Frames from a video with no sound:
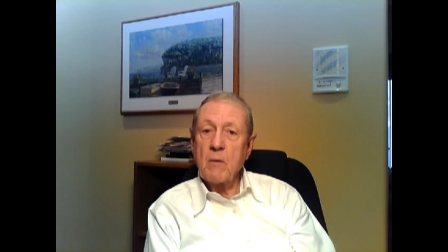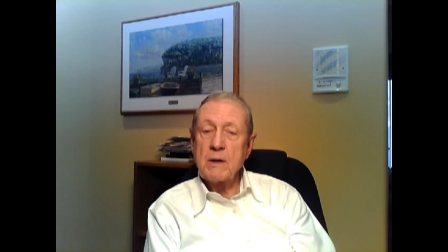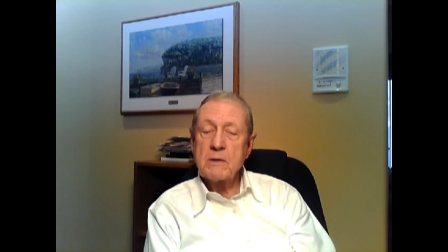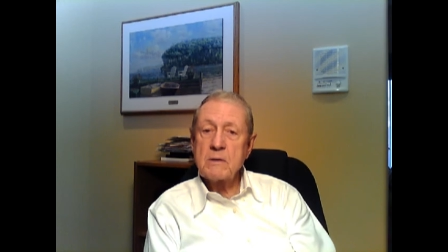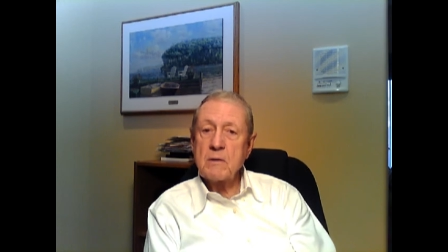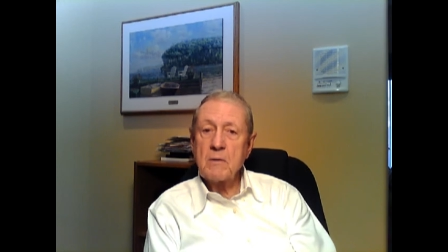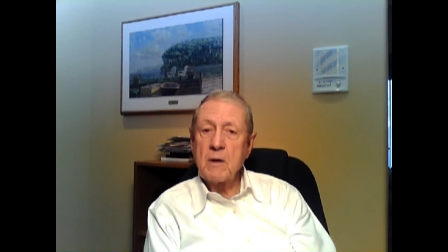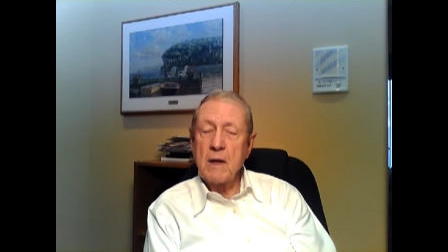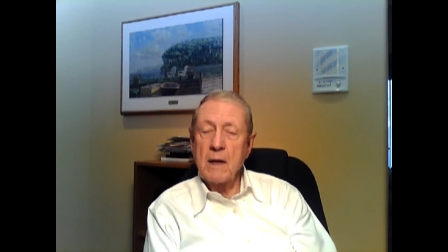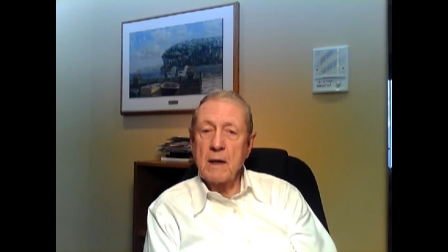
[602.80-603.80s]
wants to
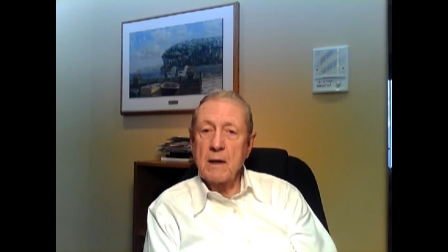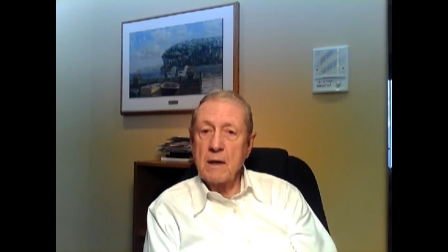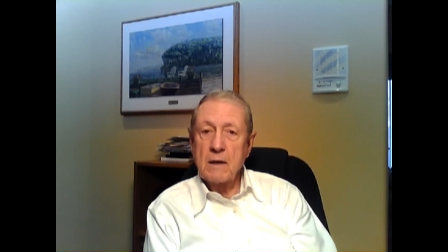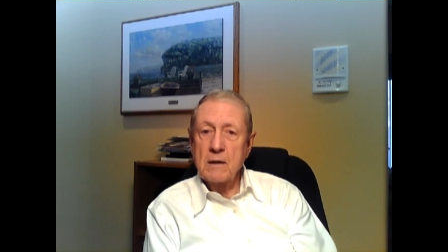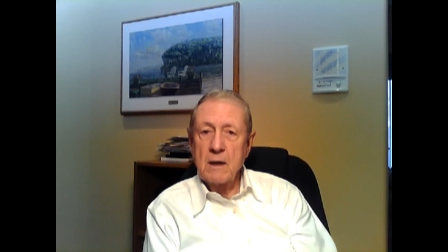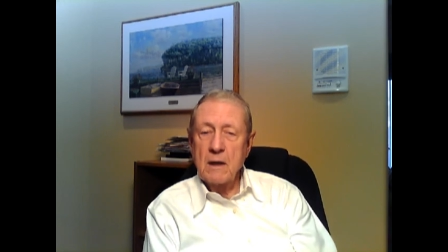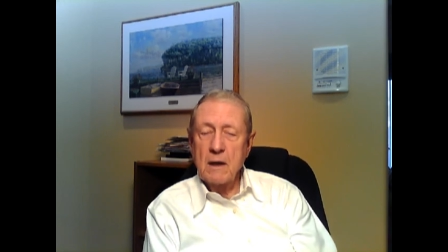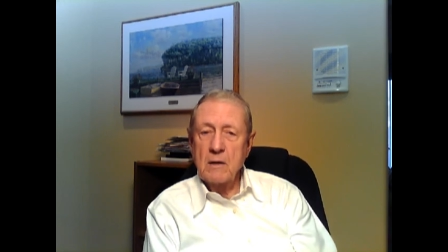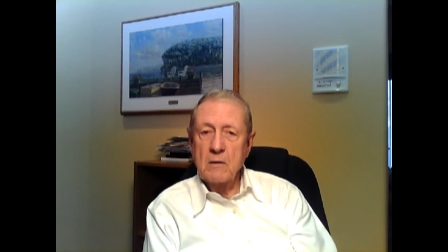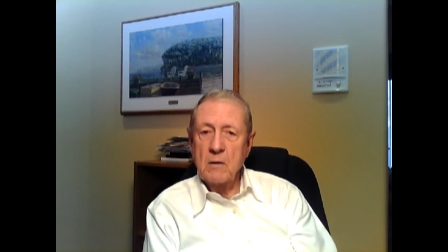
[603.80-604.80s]
get
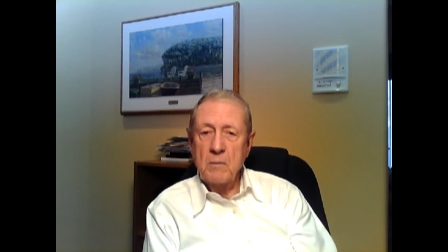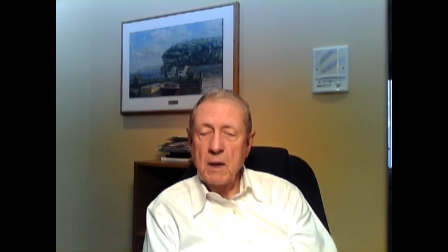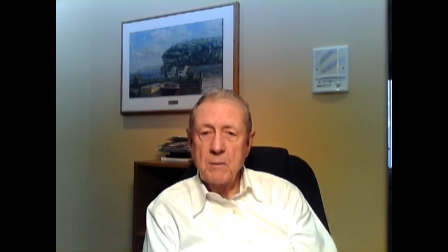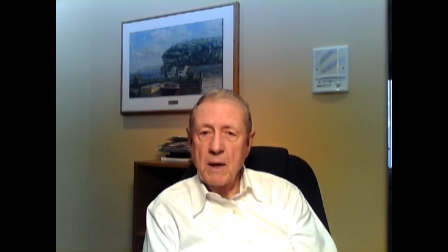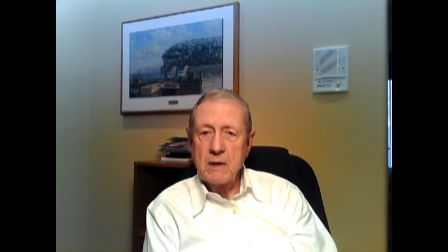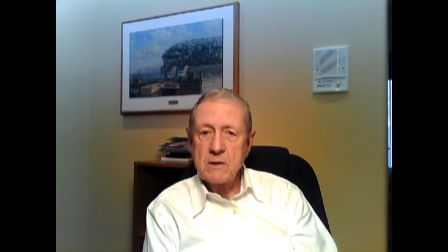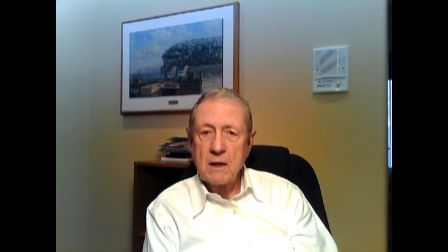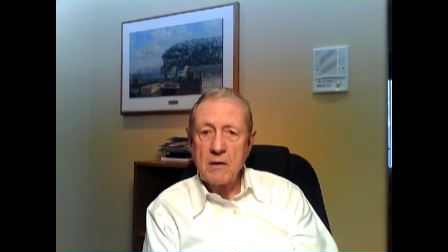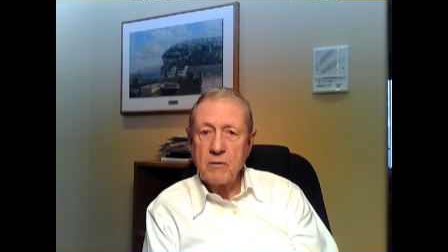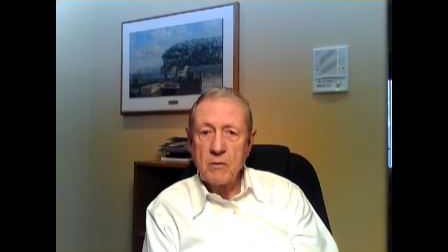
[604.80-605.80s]
minimize
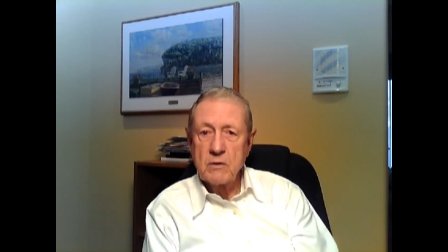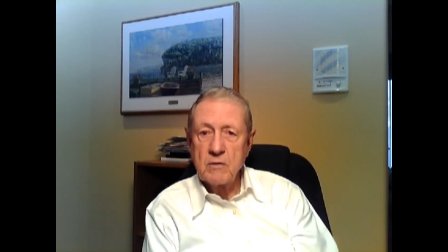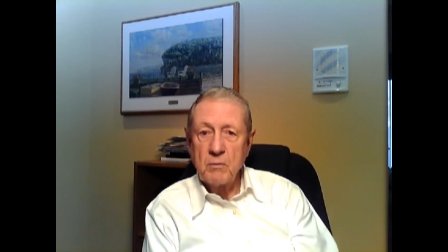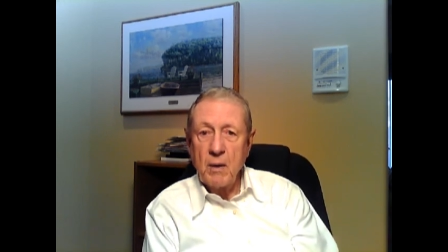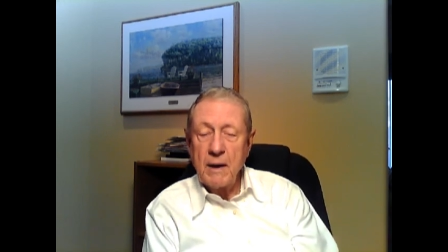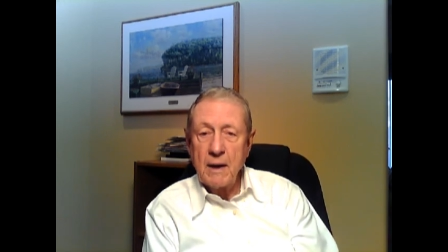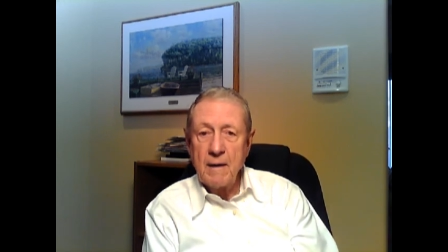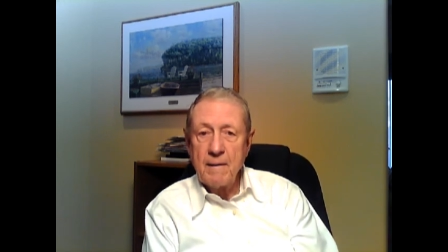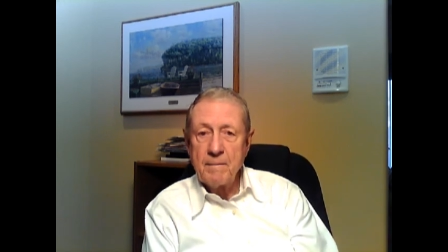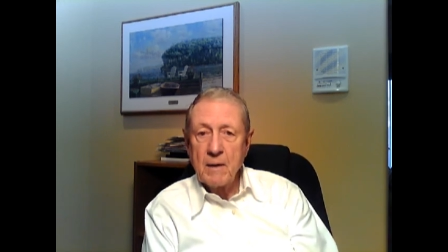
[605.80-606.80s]
the influence of
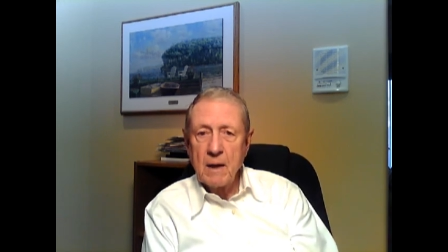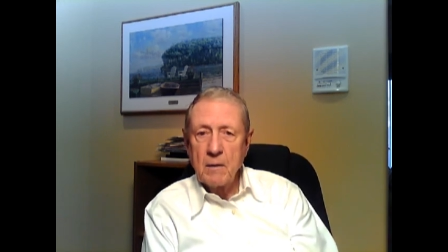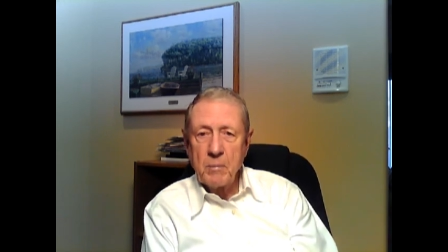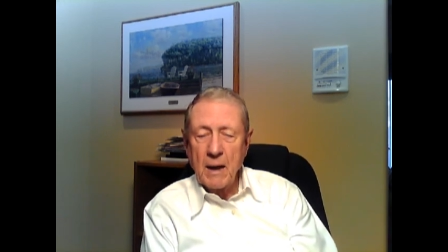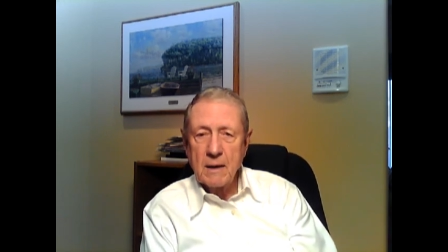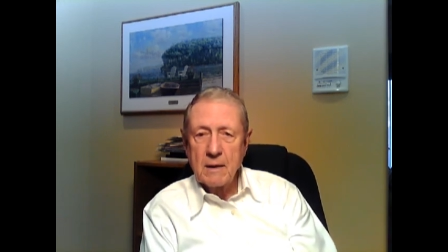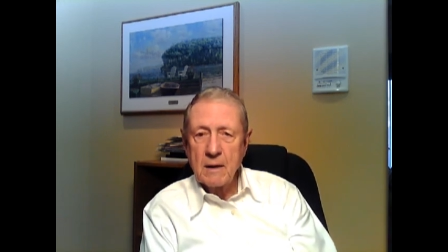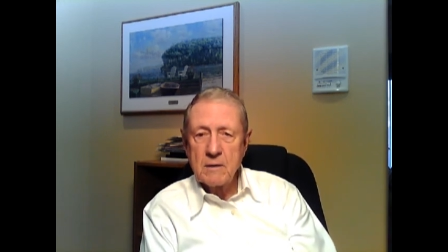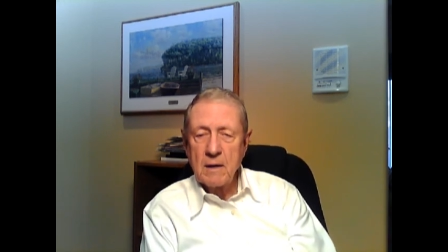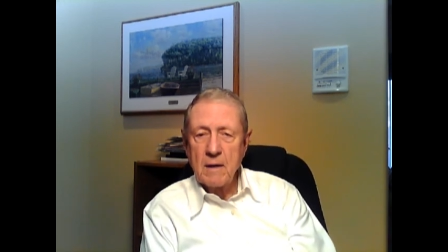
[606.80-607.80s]
money in
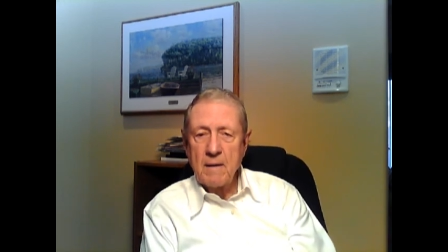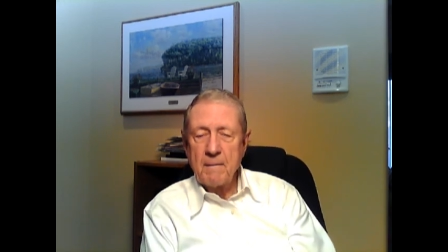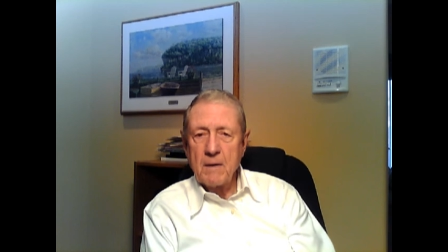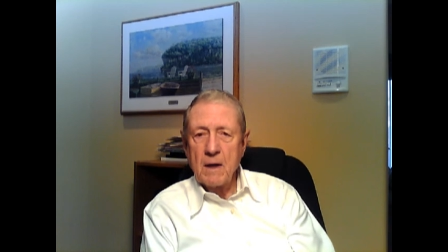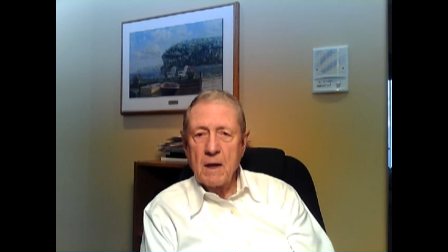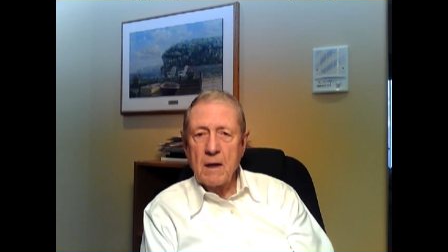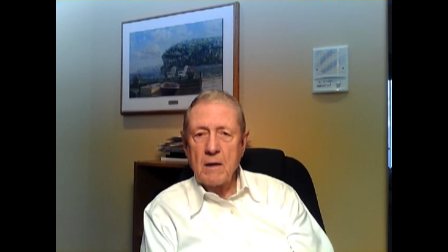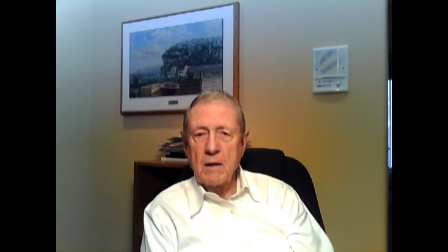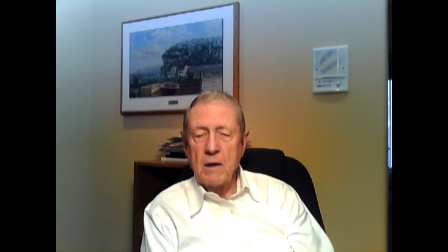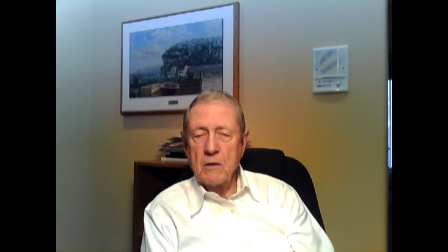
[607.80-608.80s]
politics.
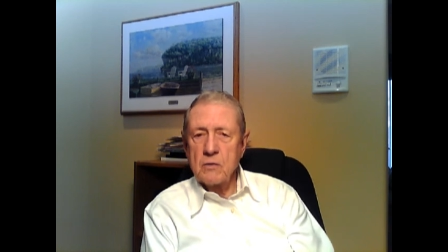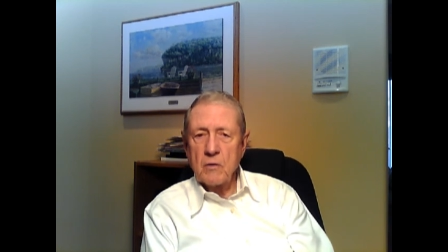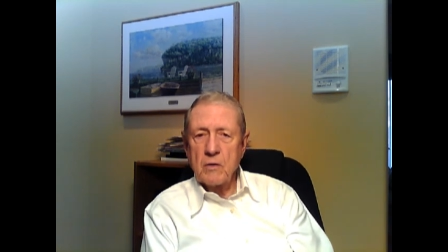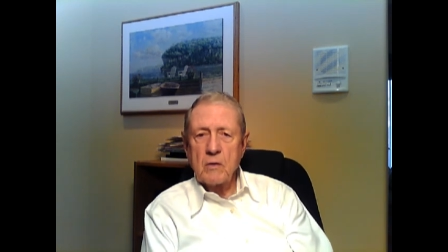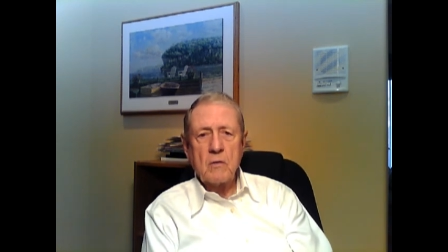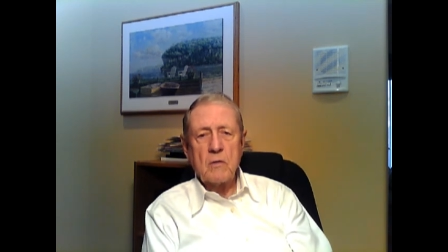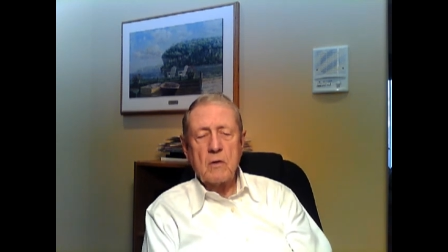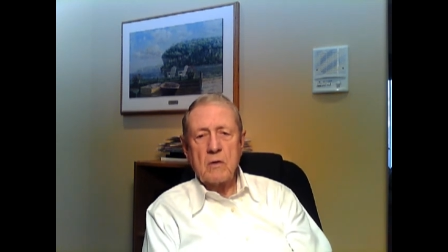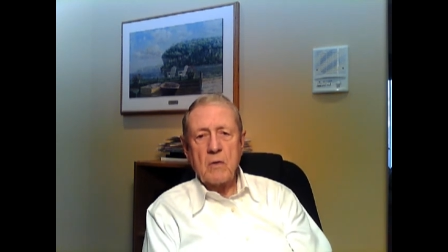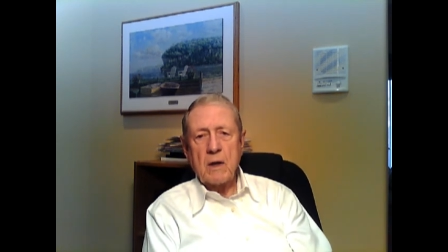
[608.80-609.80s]
So
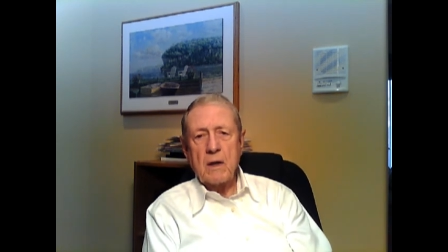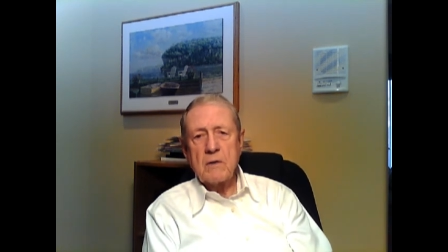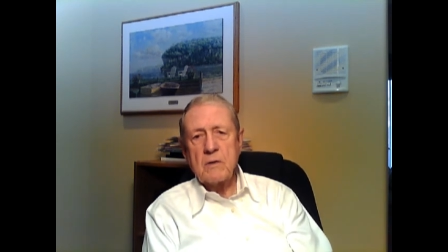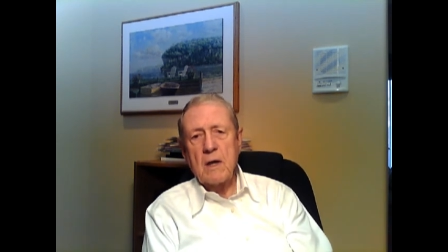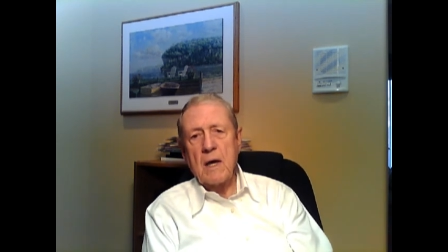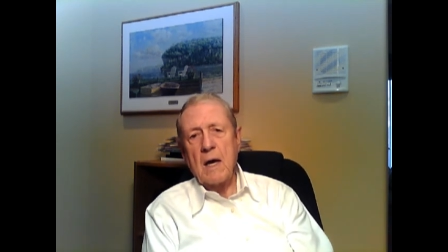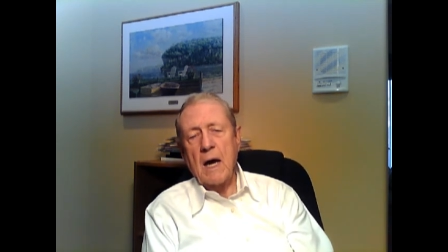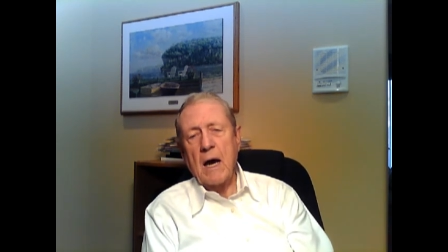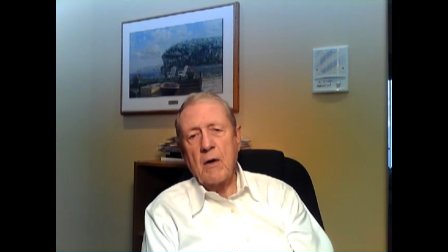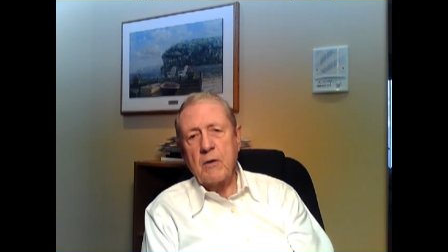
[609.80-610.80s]
the trick is,
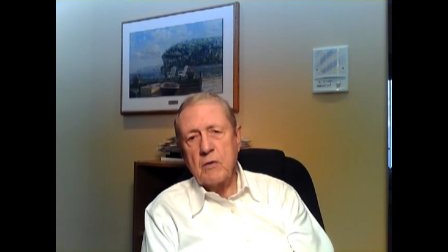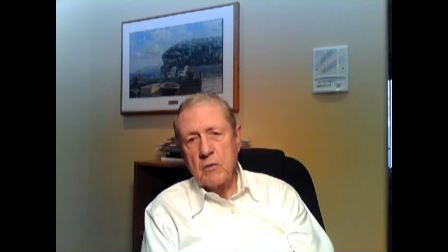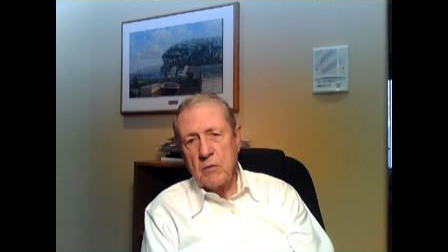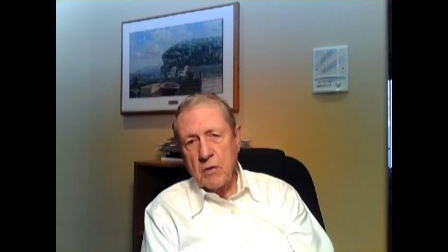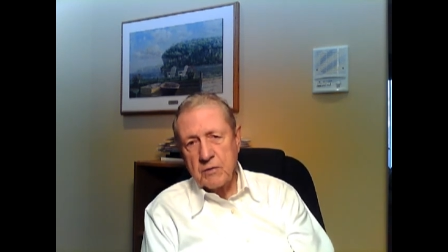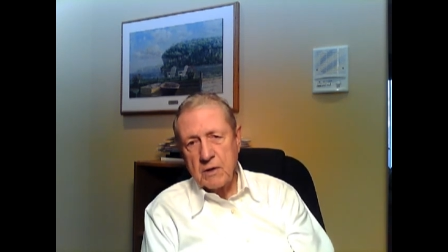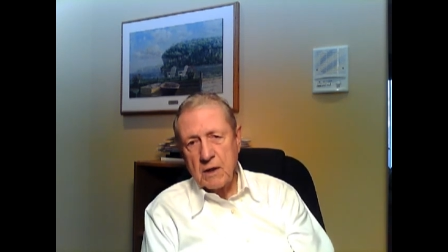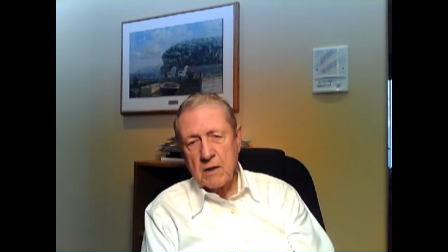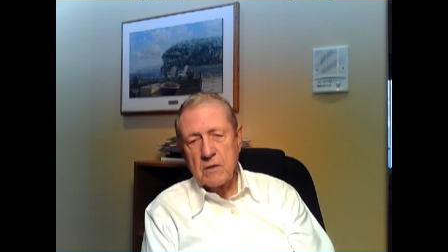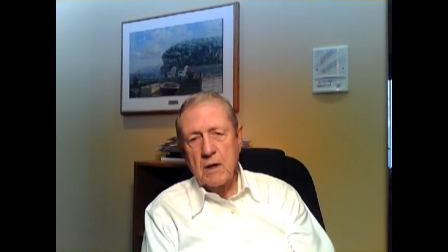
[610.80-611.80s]
how do you do those
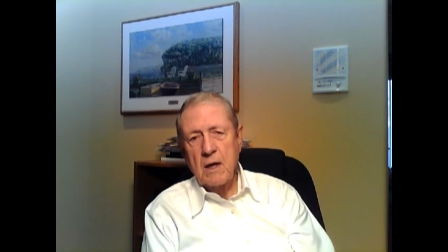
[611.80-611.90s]
things?